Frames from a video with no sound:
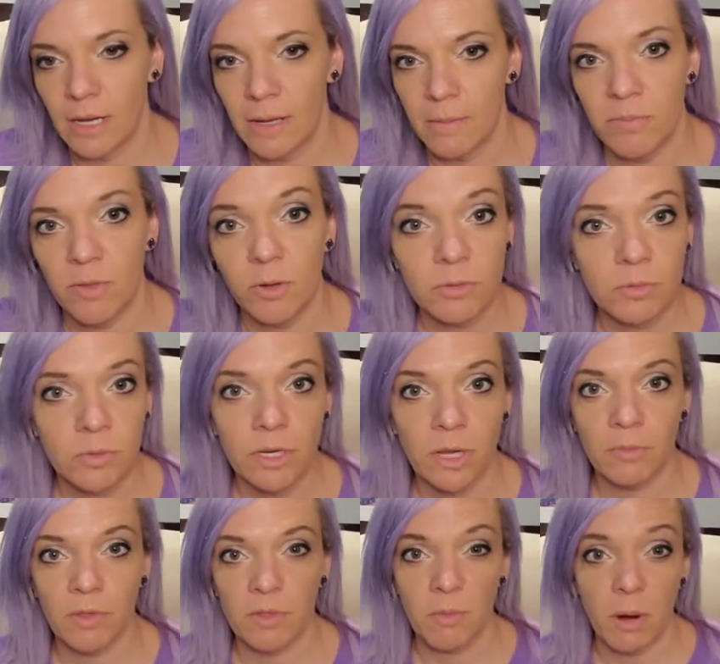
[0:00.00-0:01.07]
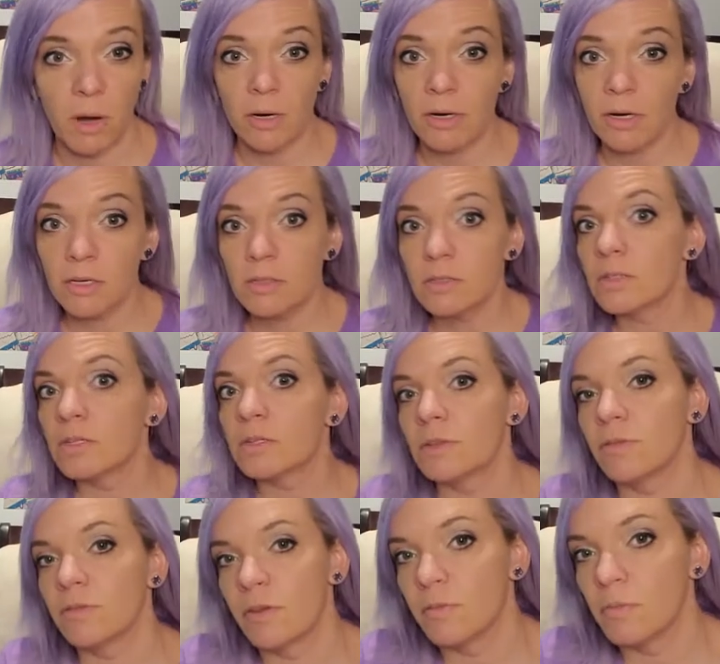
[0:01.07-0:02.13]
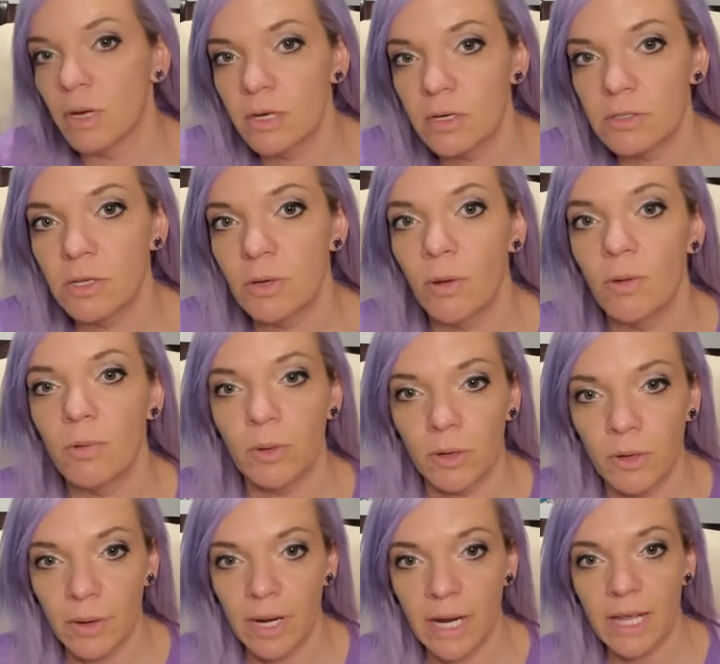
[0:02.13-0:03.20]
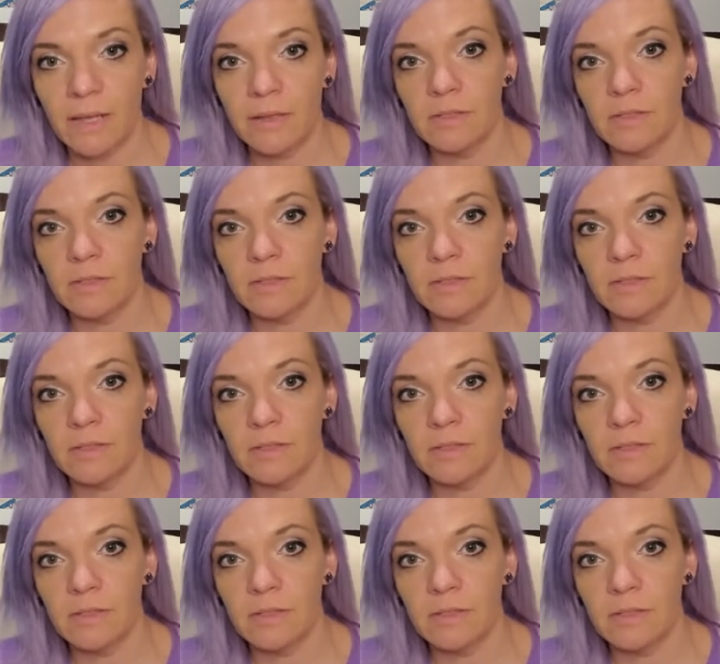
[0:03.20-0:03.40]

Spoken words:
Those were done with markers. So if you have markers at home or crayons,